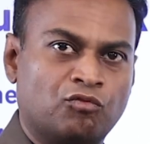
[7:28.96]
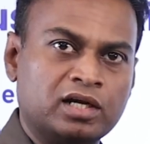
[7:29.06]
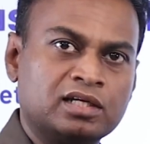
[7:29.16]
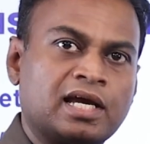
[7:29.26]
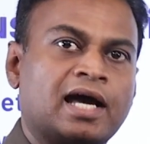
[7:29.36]

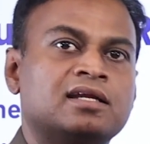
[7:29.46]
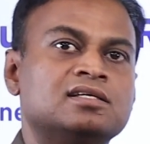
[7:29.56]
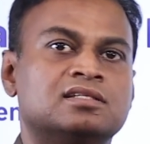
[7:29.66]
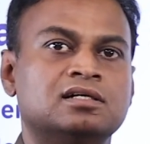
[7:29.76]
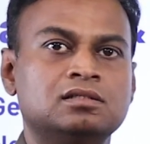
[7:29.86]
one
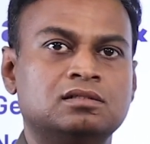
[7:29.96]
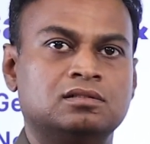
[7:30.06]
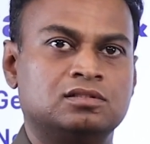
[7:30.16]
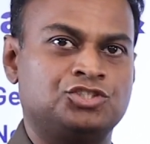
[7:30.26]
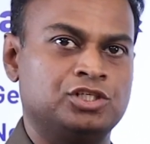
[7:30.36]
carries the
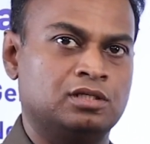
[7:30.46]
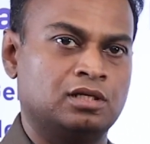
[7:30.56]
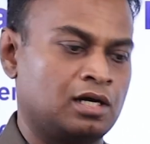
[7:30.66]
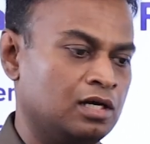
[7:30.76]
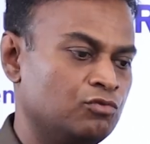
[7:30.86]

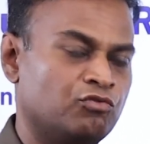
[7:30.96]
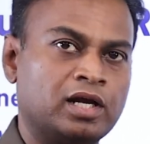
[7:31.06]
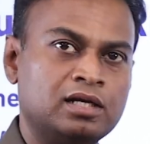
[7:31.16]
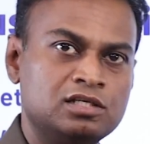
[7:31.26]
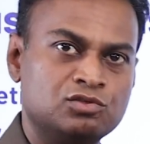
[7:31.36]
gene and
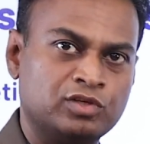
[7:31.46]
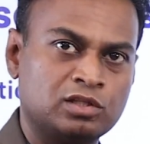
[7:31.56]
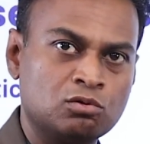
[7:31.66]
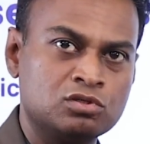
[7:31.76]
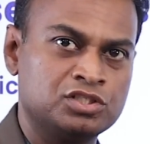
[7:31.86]
one is
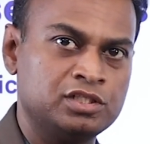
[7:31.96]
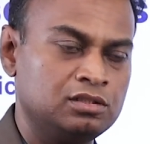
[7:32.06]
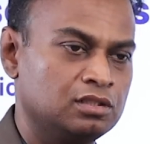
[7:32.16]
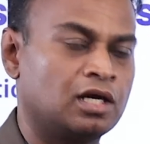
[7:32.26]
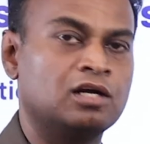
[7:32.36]
without
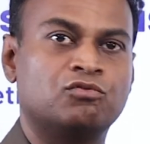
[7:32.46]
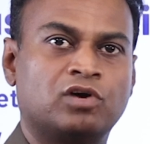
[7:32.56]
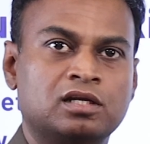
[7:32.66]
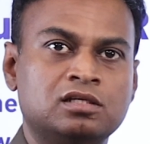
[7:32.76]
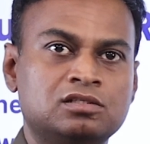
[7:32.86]
gene and
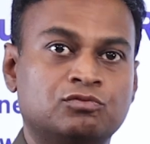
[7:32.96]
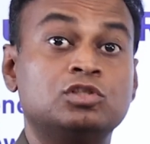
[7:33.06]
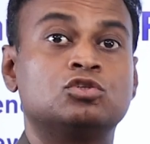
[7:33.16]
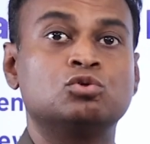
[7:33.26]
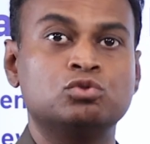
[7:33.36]
one is
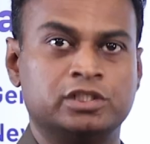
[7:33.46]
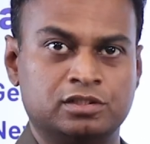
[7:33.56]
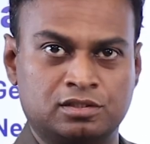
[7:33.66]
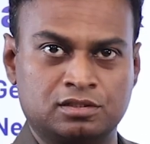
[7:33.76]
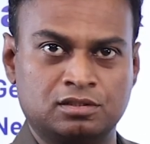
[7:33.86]
with two
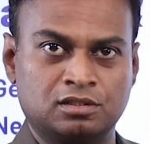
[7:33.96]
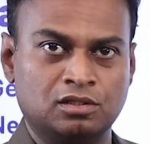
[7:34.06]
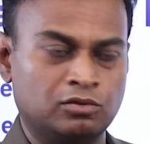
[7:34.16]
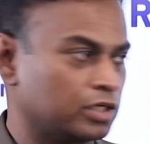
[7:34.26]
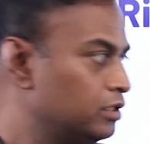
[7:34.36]
genes.
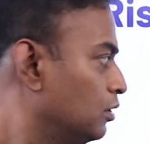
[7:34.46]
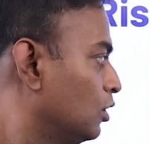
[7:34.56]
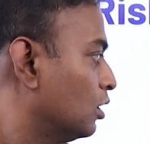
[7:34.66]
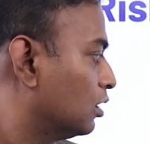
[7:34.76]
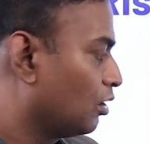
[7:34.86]
Okay,
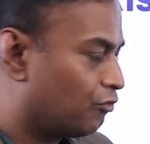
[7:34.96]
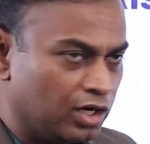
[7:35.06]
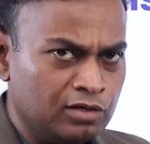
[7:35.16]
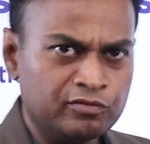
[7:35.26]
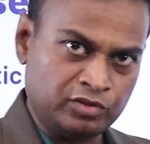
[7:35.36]
the
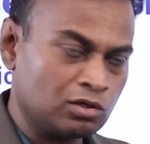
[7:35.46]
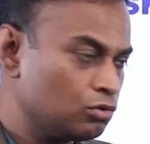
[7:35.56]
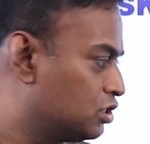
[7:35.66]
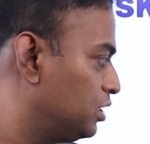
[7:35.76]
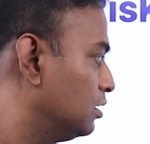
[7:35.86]
one
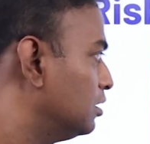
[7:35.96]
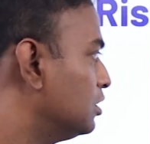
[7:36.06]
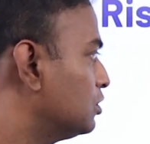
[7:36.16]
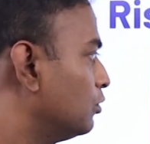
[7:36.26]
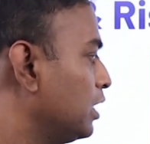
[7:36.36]
without gene
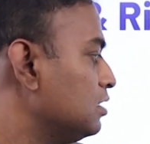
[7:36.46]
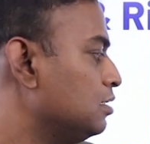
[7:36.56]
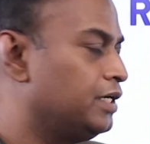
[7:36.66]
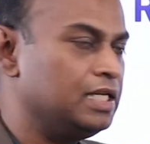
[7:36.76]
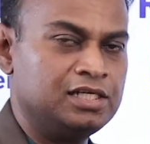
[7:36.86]
is known as
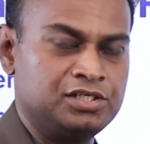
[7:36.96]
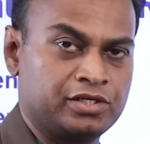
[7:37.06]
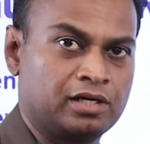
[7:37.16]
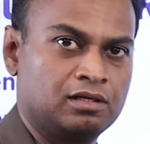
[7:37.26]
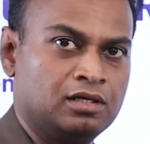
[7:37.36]

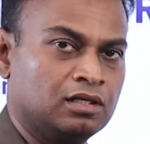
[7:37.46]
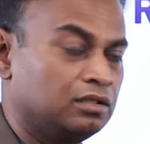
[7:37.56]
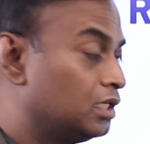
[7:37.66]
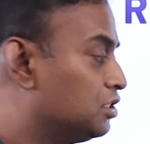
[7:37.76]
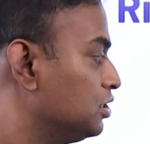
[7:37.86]
deletion.
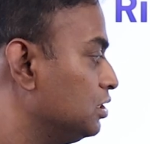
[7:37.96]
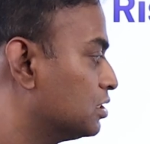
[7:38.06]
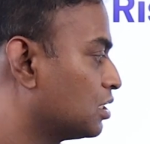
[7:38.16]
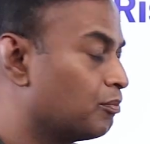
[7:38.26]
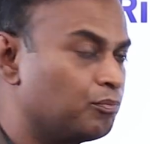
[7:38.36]
That gene
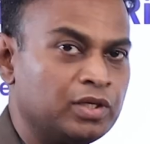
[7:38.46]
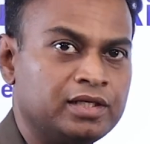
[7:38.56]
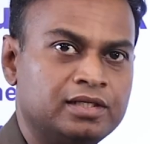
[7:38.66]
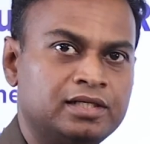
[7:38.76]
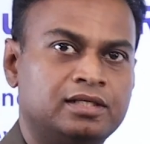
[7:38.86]
is
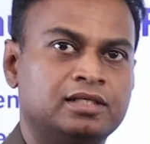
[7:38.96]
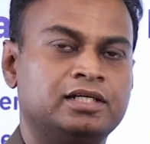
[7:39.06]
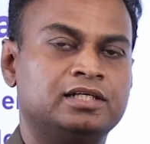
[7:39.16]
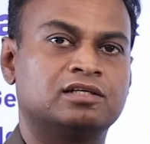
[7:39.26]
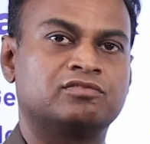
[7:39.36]
completely
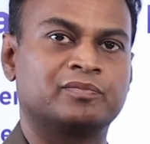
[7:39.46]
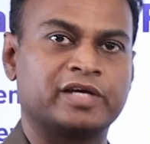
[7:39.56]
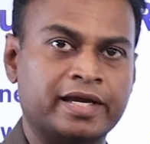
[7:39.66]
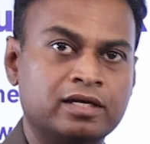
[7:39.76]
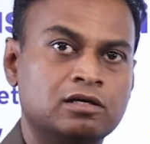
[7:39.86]
deleted from
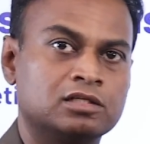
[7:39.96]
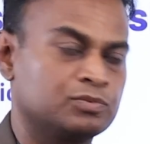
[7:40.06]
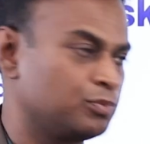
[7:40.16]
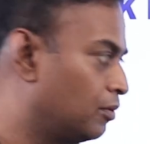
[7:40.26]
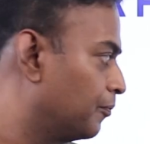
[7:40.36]
the egg or
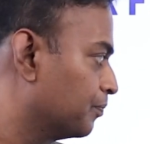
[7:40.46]
sperm.